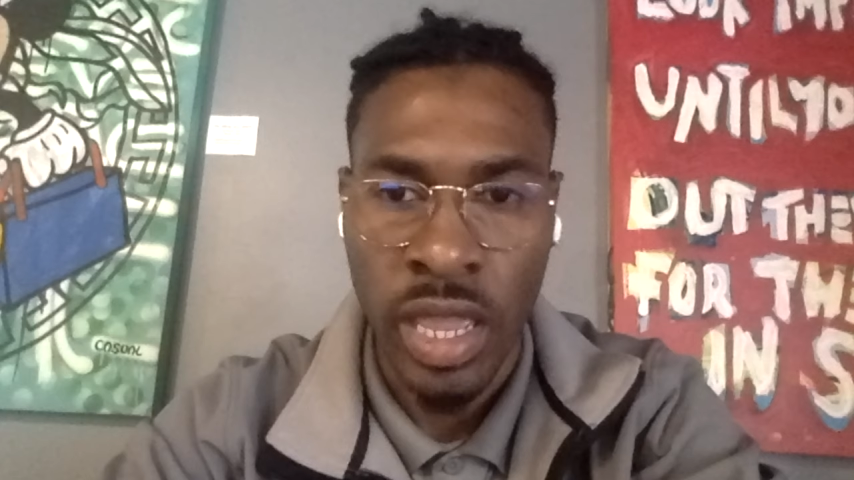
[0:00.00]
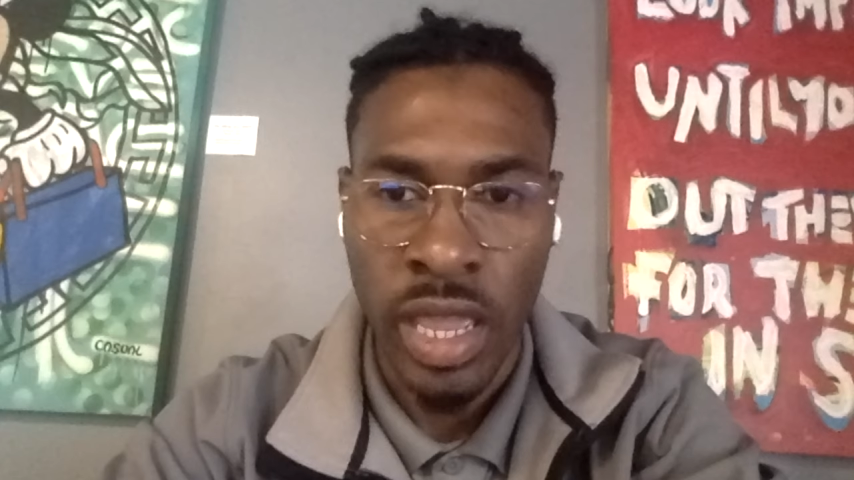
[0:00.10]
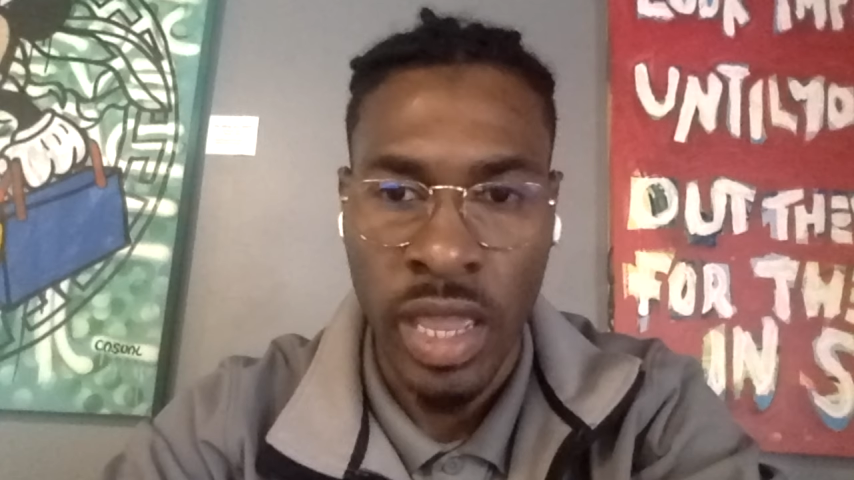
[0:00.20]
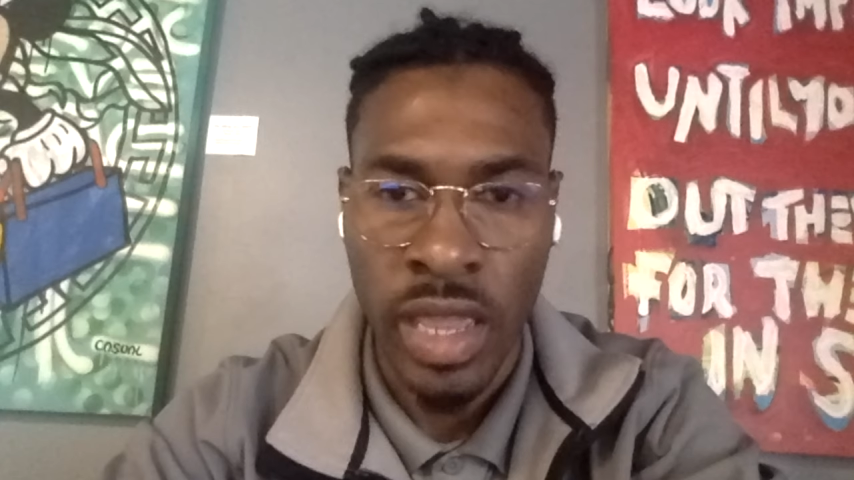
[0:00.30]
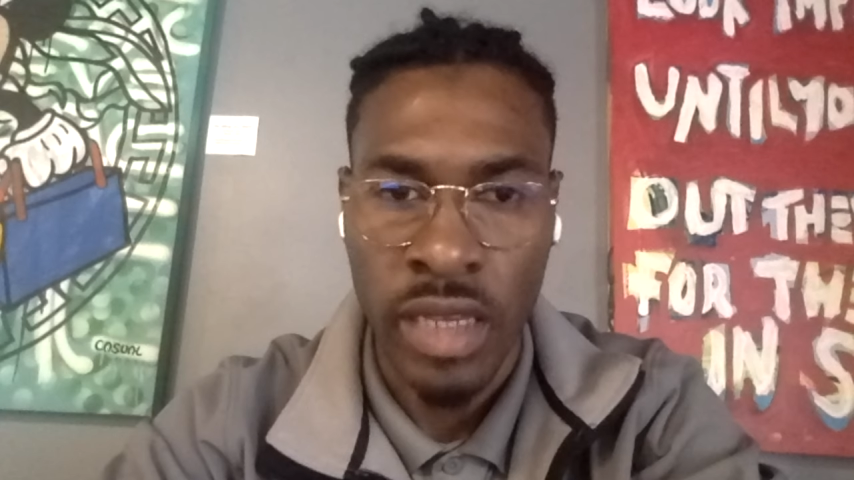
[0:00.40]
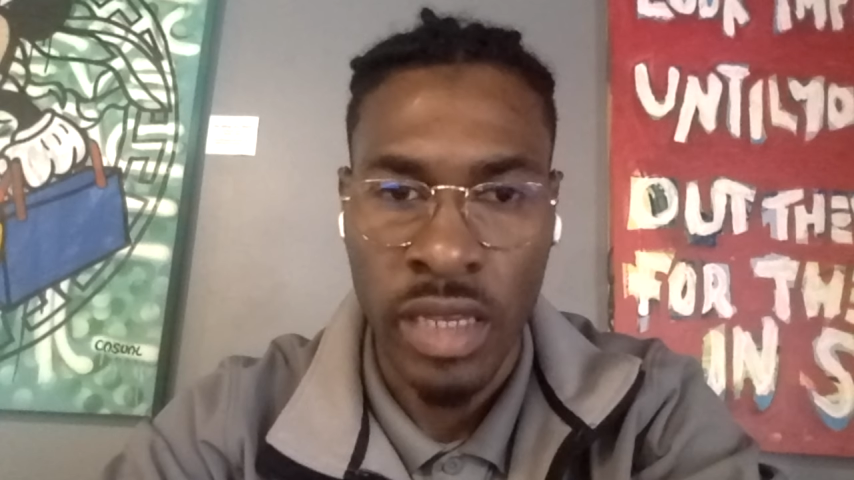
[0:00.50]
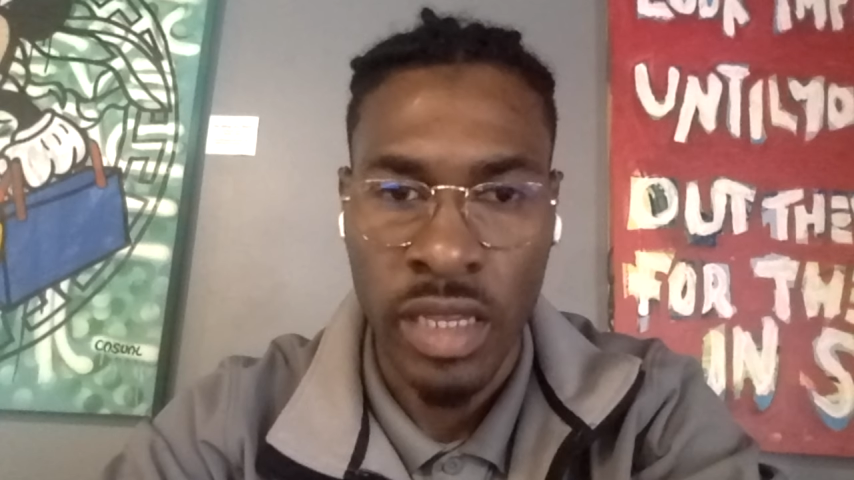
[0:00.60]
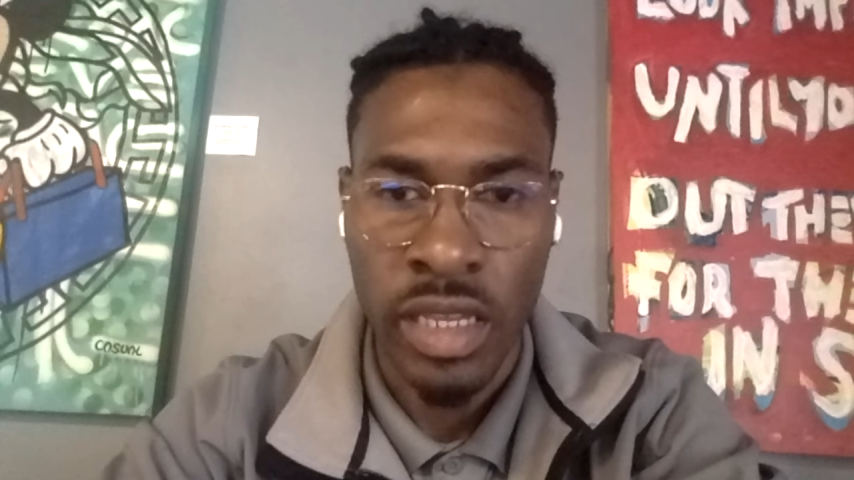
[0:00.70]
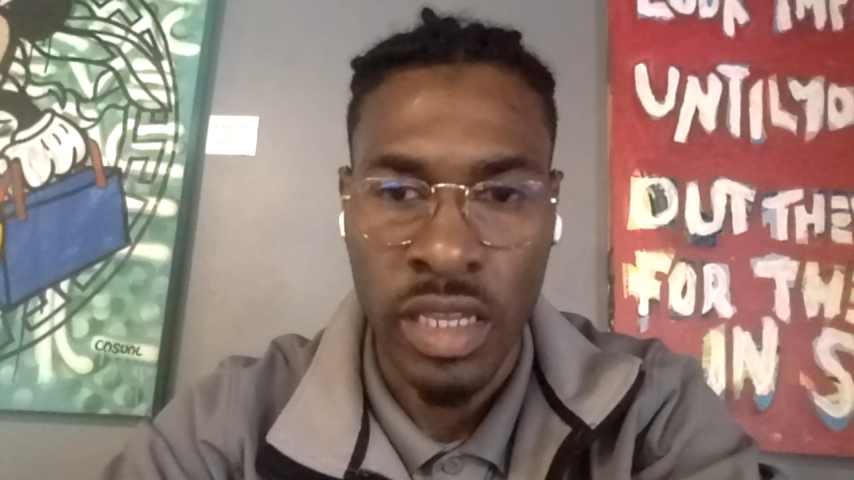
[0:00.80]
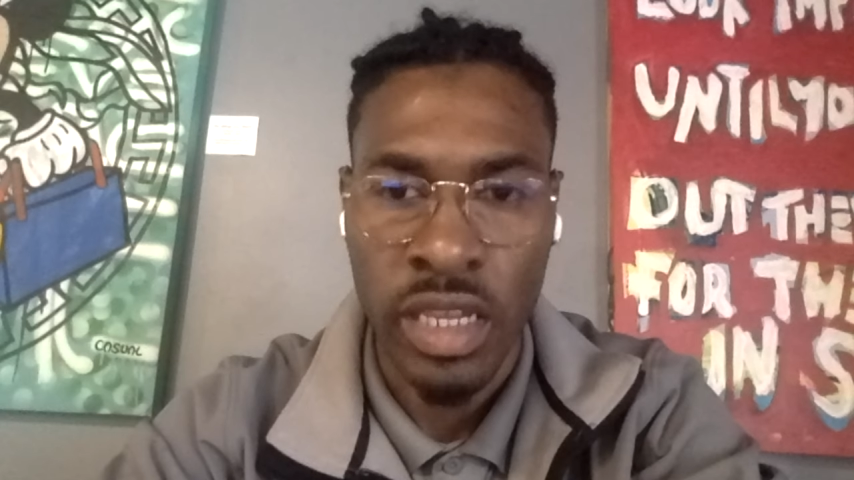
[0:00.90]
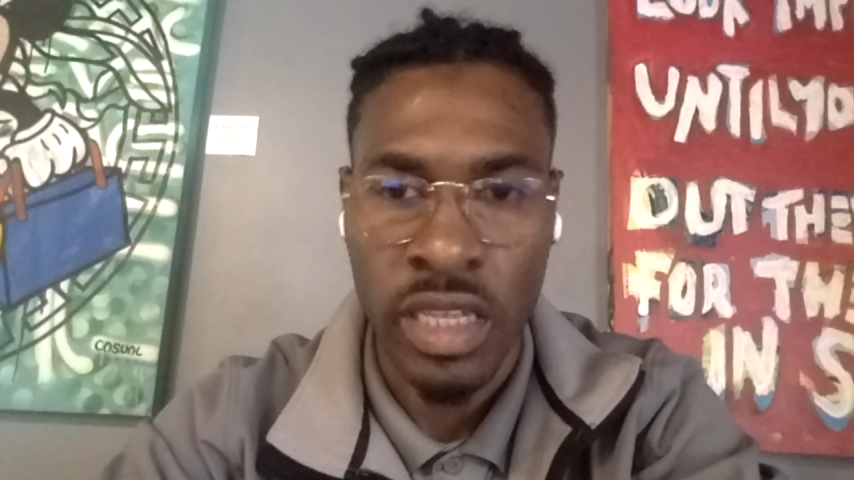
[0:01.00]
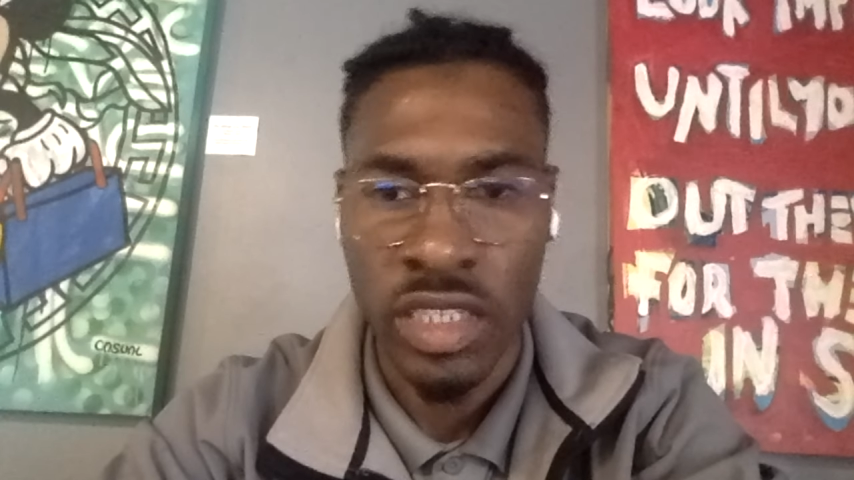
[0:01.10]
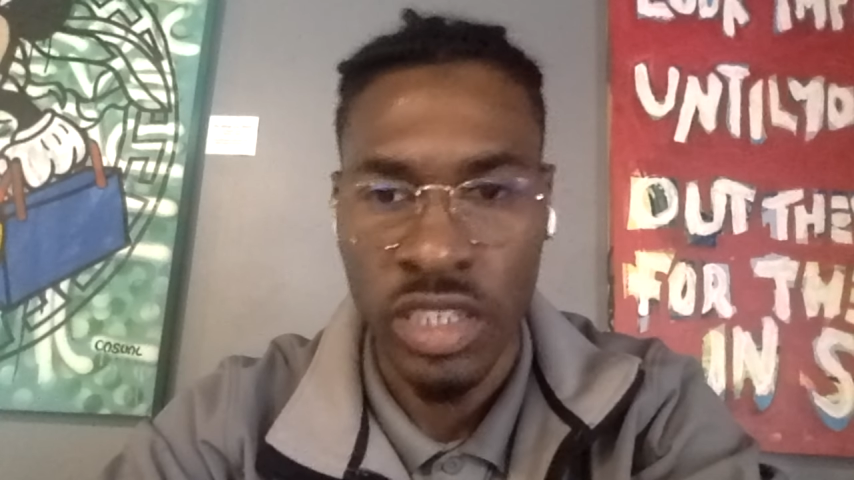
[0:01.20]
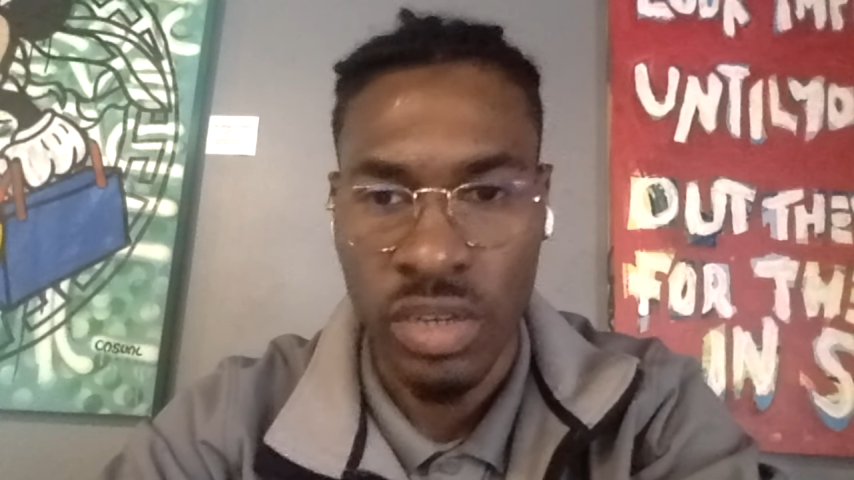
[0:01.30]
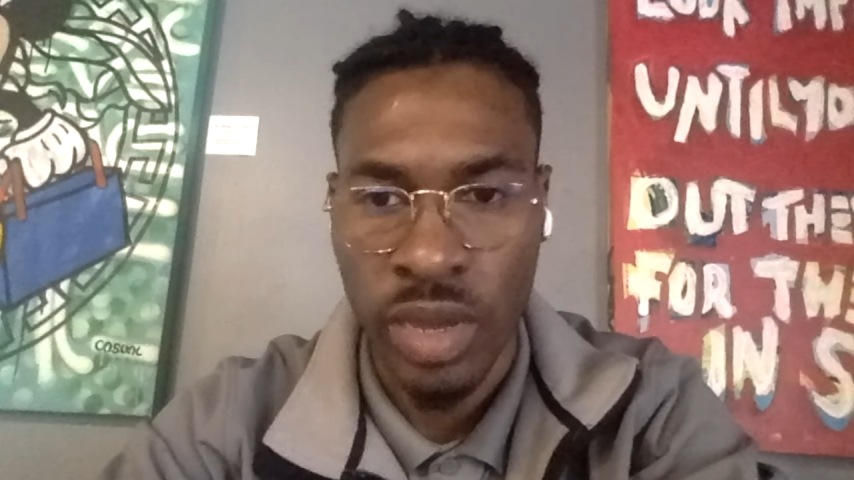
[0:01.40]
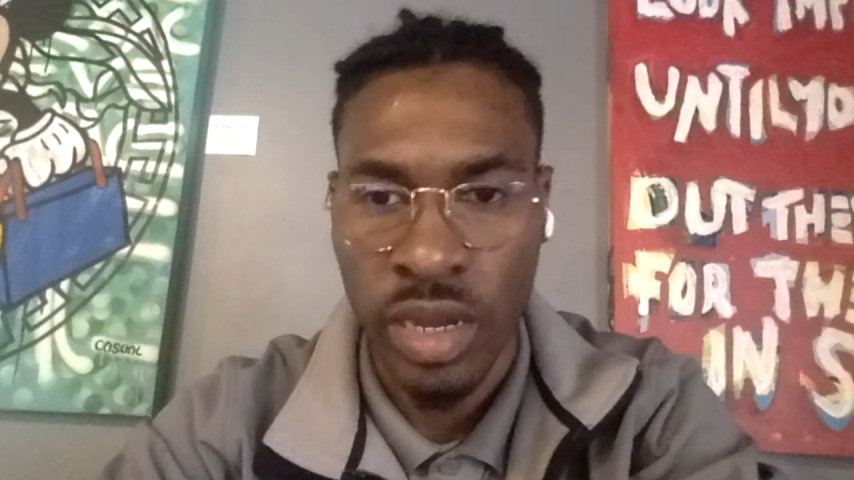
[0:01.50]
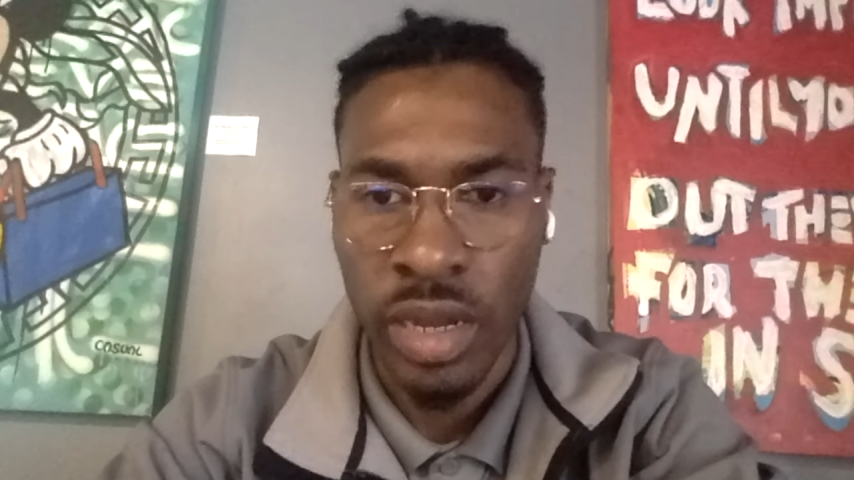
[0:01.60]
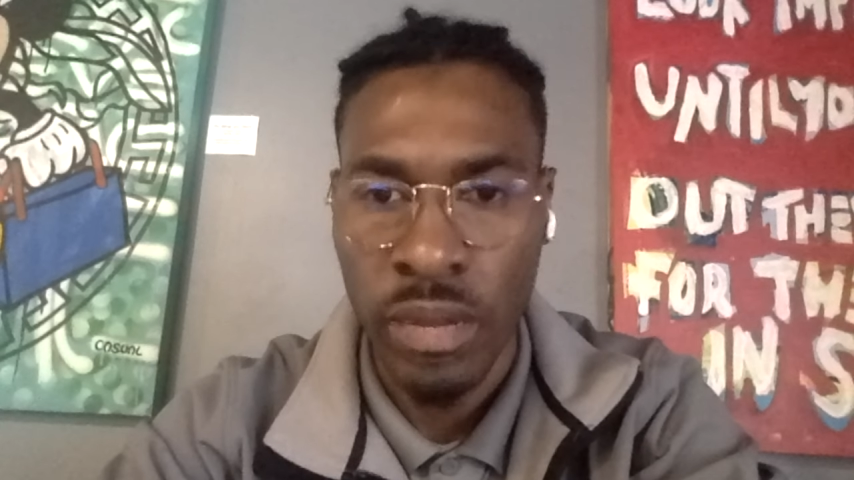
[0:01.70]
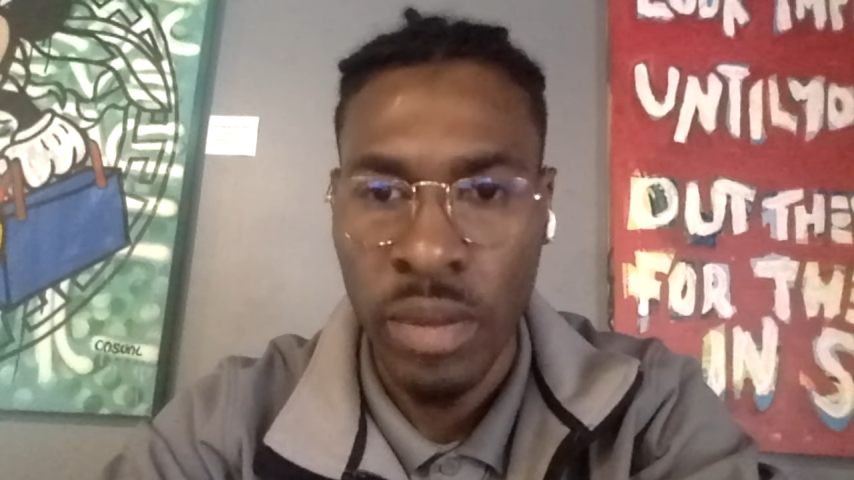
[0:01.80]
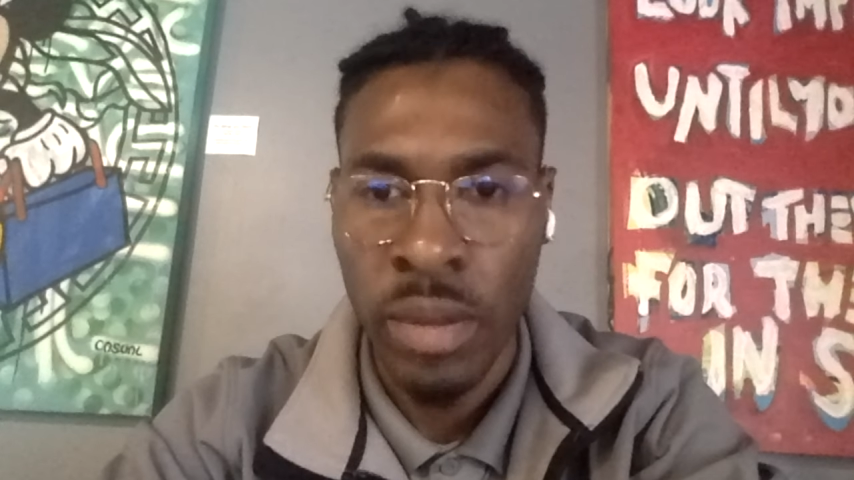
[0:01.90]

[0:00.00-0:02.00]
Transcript: and the engine run-up.